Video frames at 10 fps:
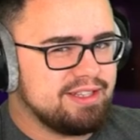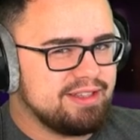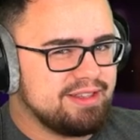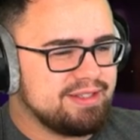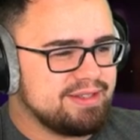
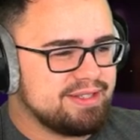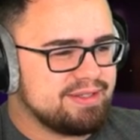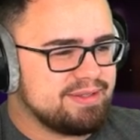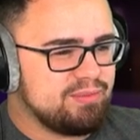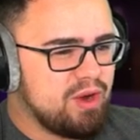The,
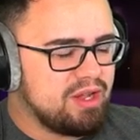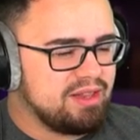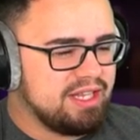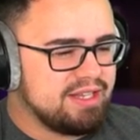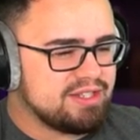the Rocket
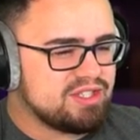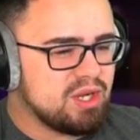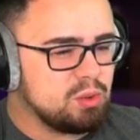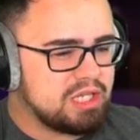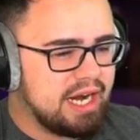League is
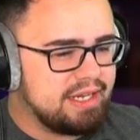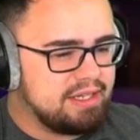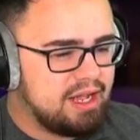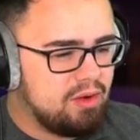so tiny now.